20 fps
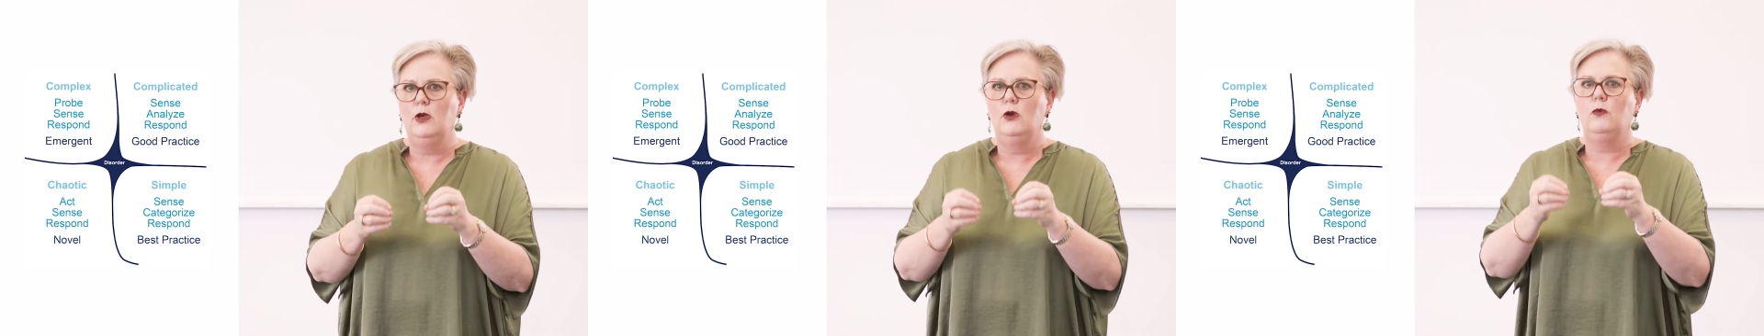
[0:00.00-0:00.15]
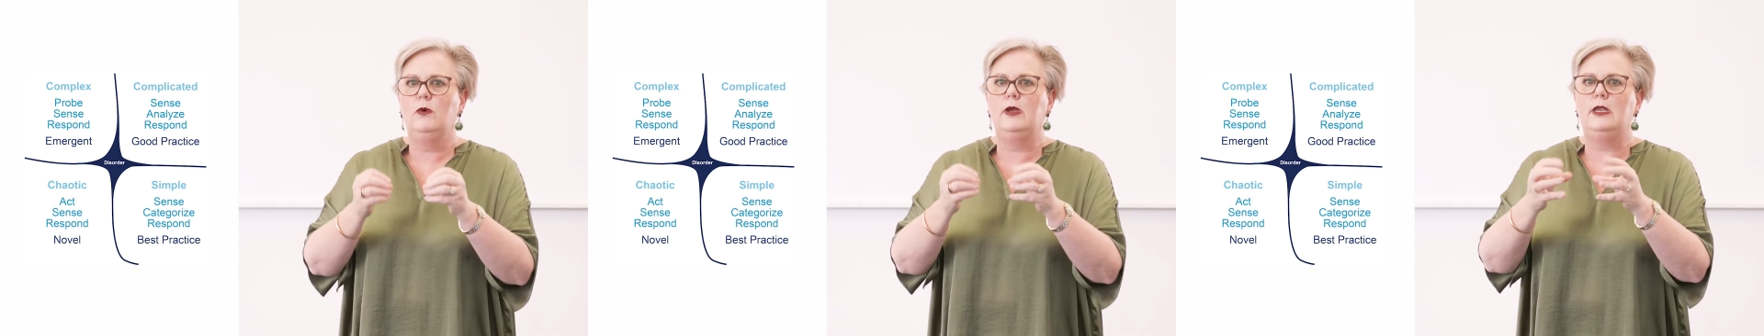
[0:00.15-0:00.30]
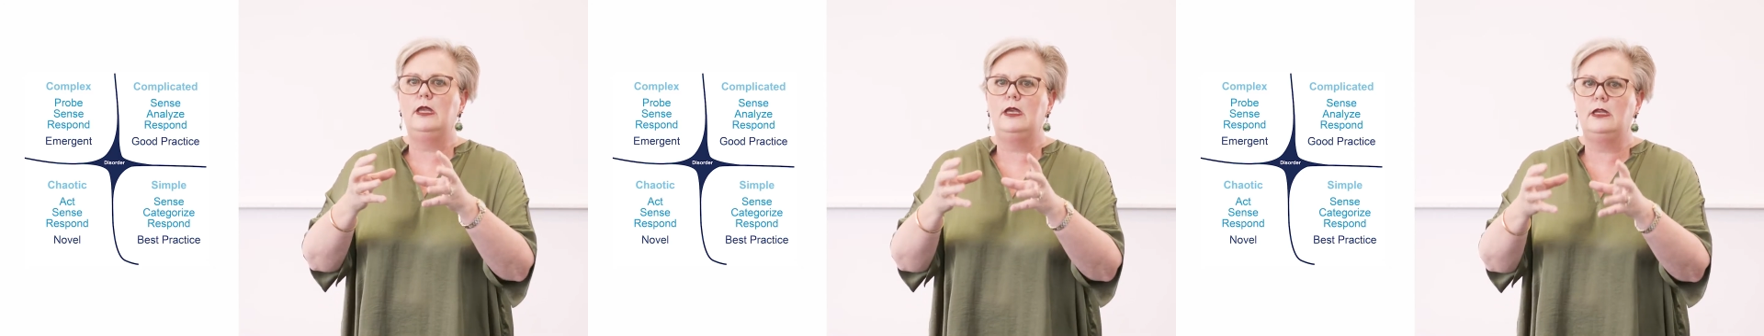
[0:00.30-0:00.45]

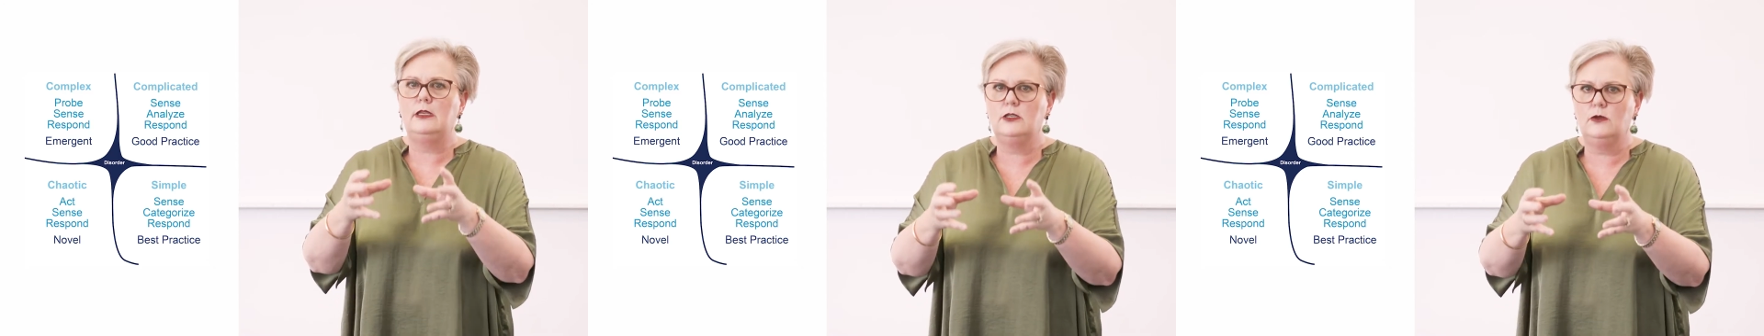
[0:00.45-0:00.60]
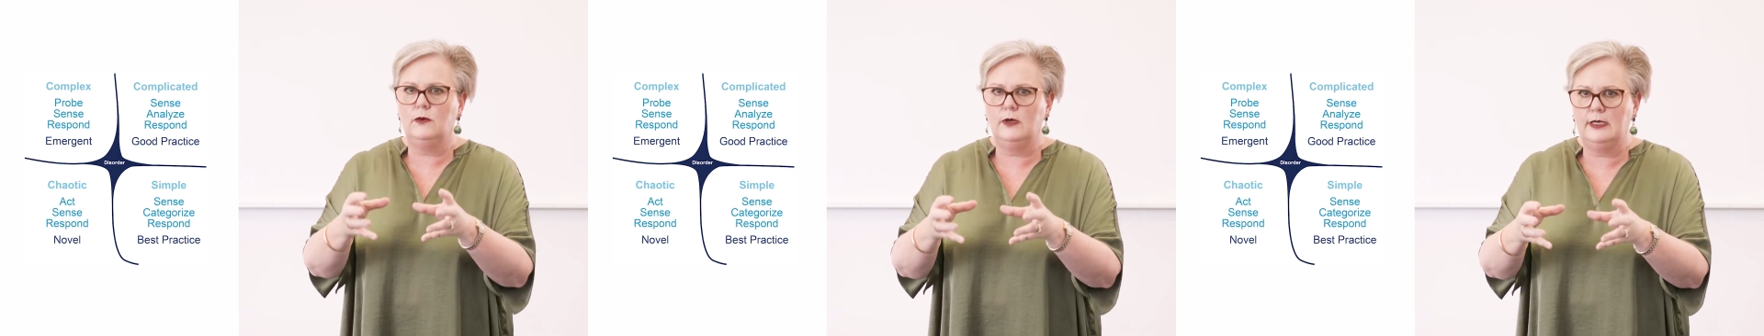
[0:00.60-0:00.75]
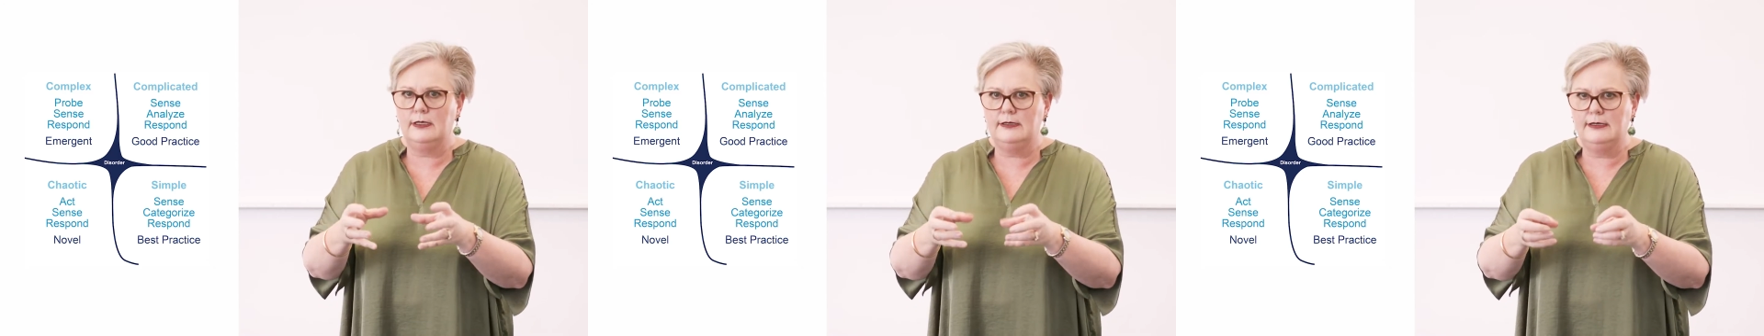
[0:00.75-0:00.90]
we need
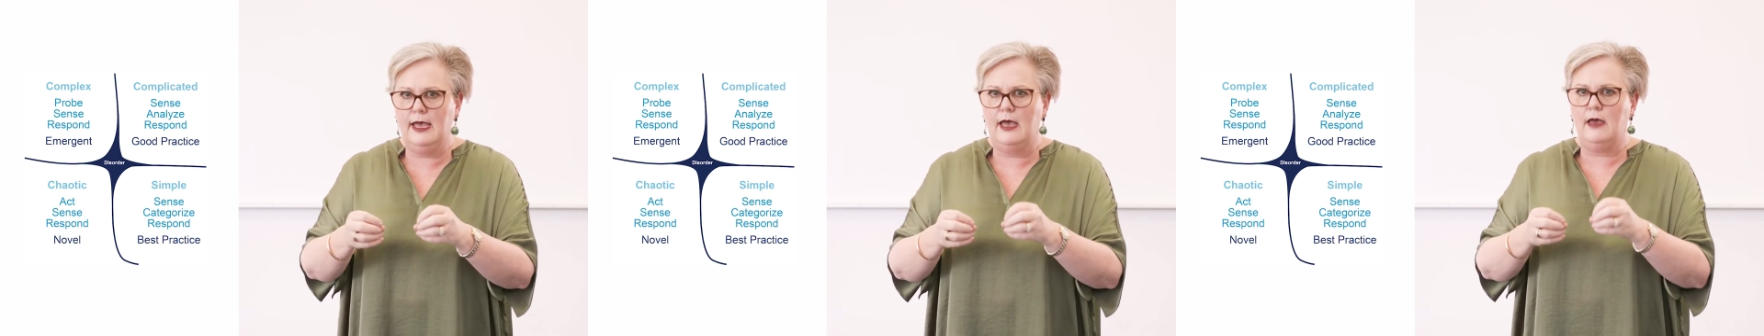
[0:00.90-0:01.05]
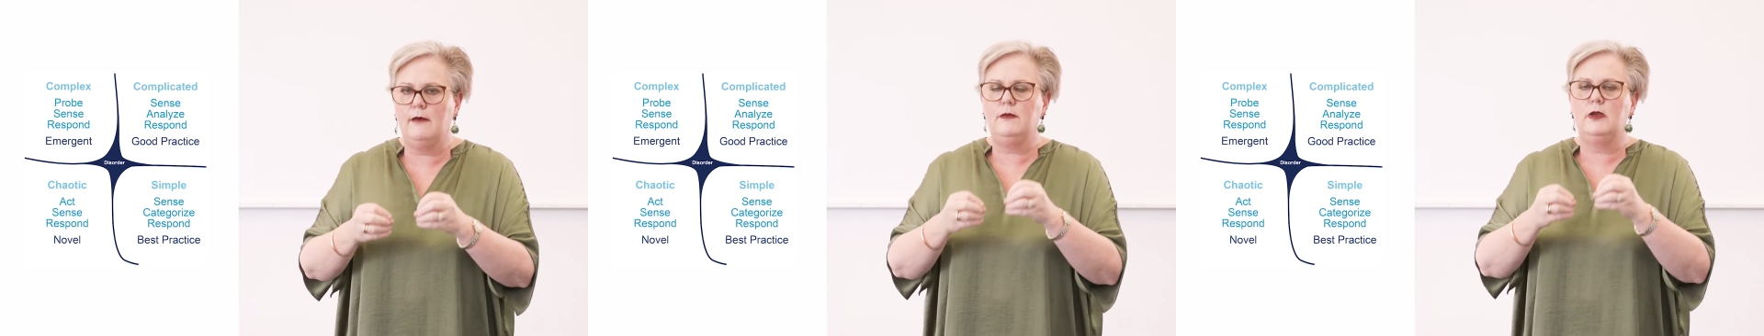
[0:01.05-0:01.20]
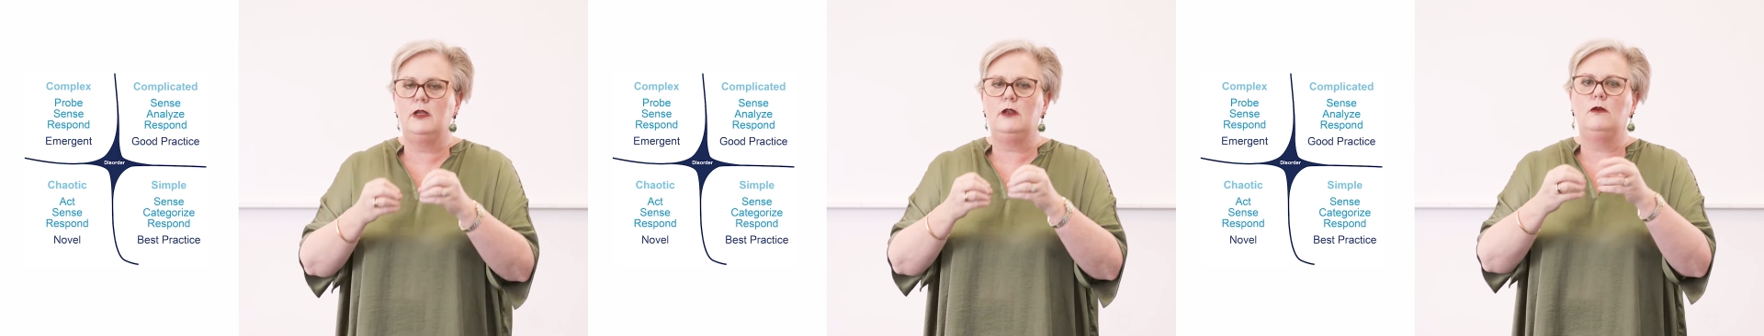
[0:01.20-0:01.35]
to
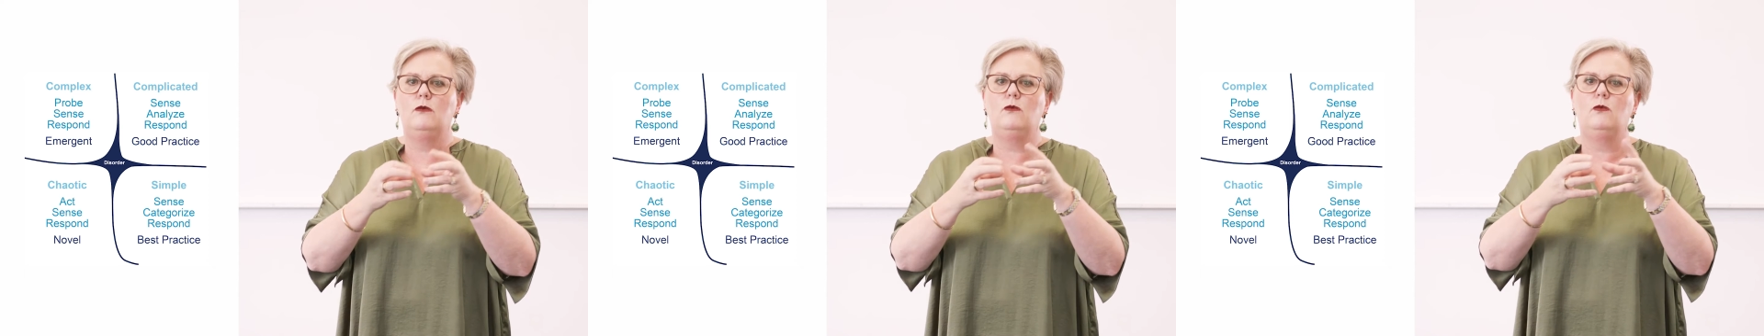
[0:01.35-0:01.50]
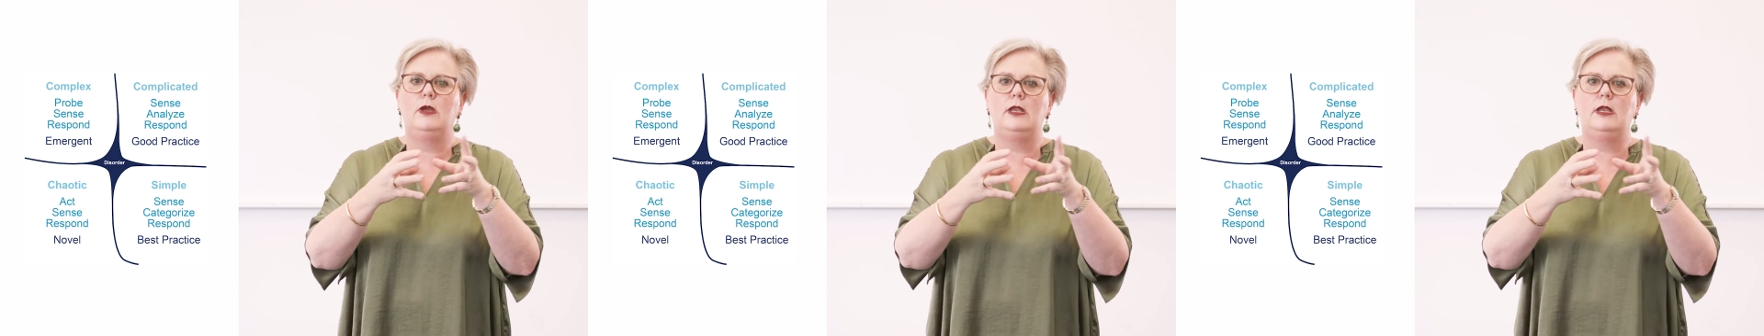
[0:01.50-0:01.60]
examine,